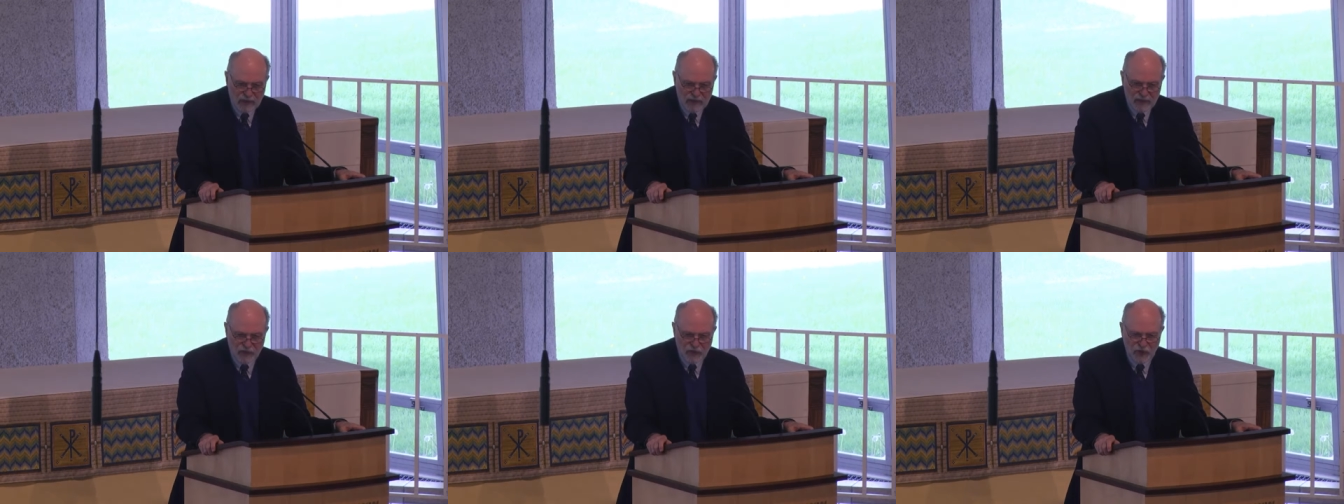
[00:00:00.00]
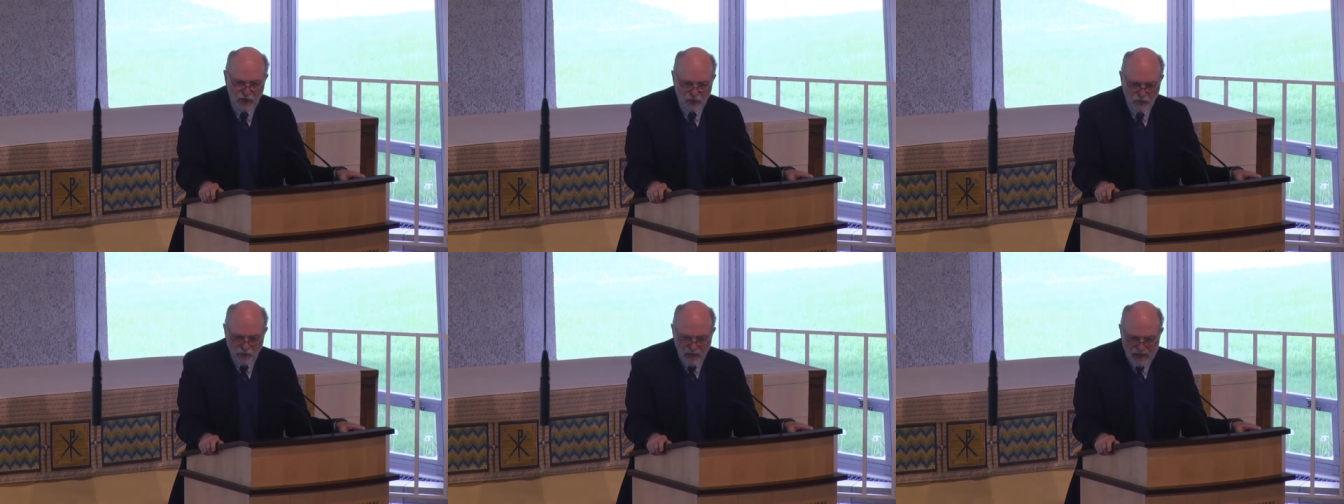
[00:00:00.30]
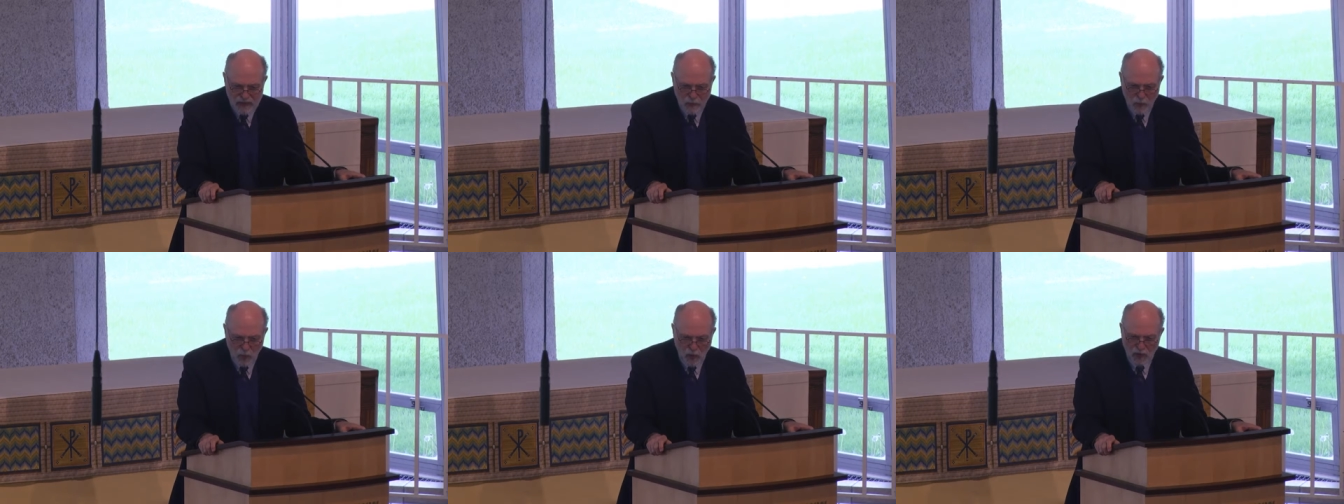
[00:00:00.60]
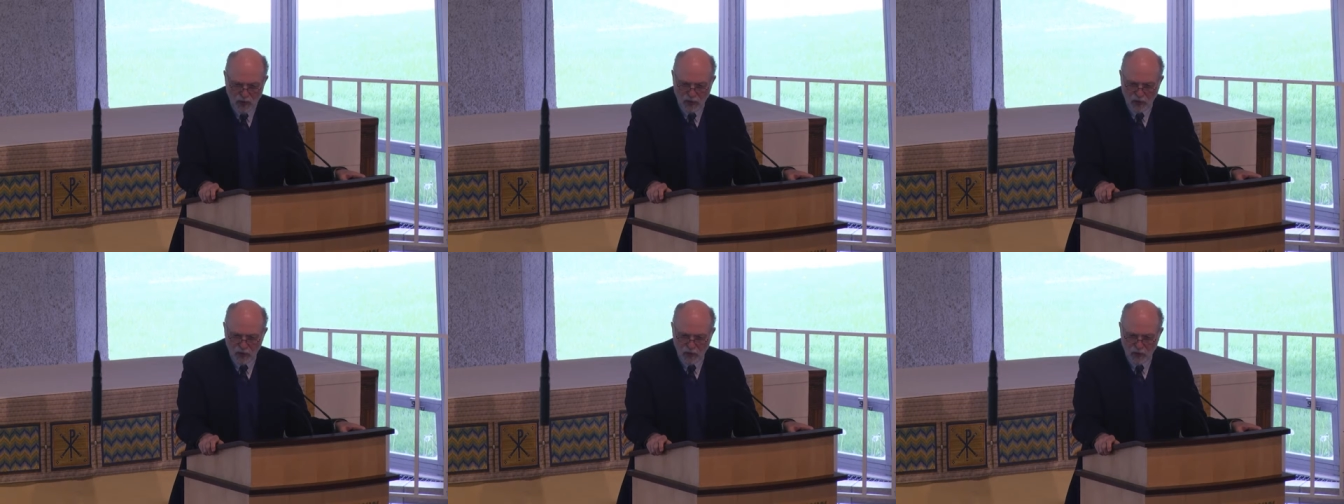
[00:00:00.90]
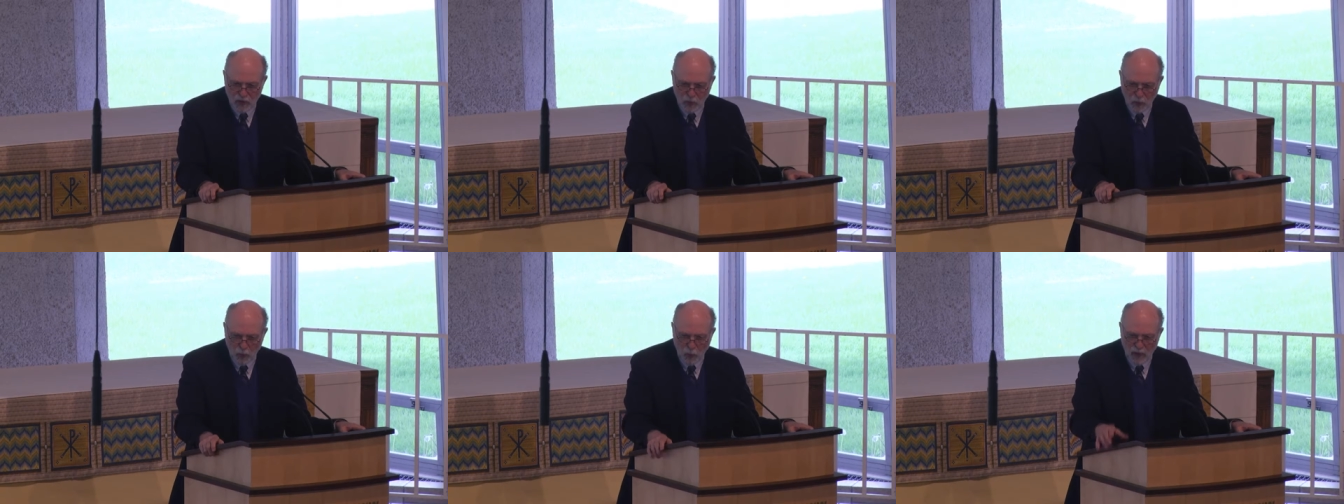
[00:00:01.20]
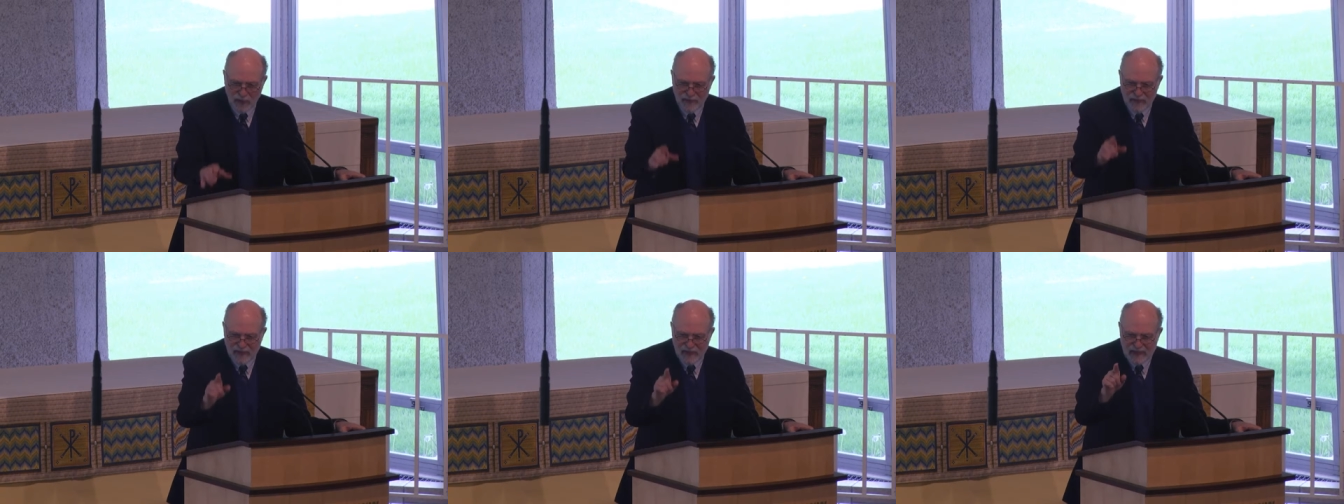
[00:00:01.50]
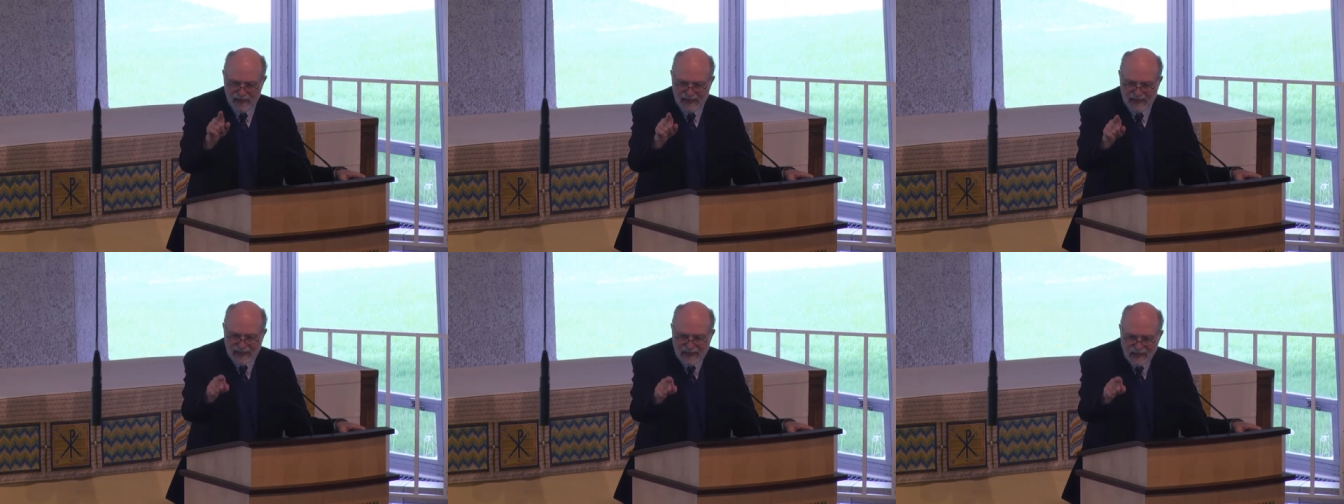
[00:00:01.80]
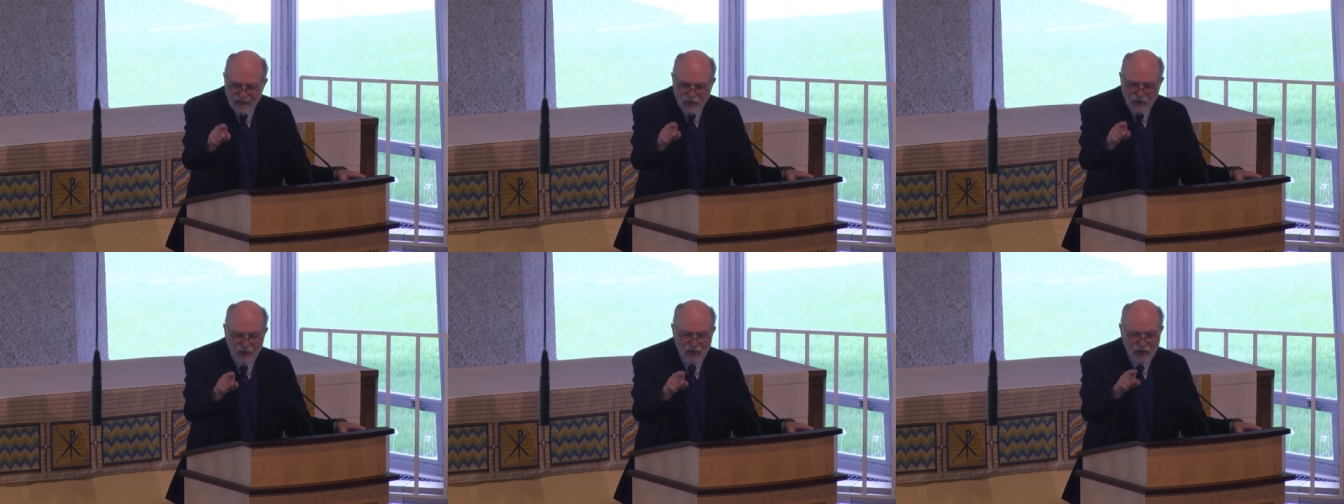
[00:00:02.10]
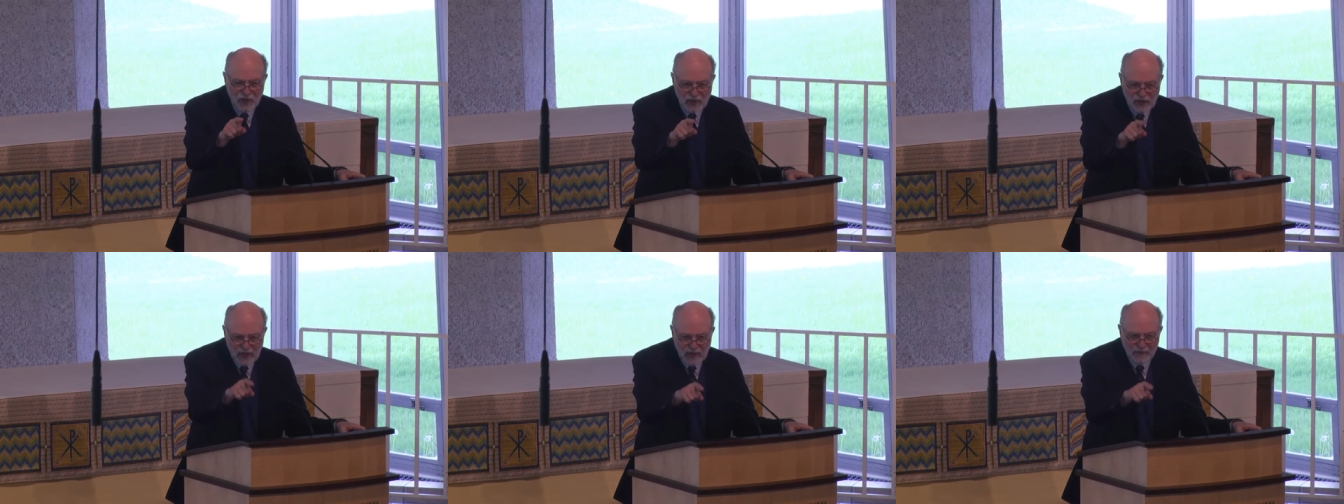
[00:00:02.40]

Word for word: It's a great work, one that each and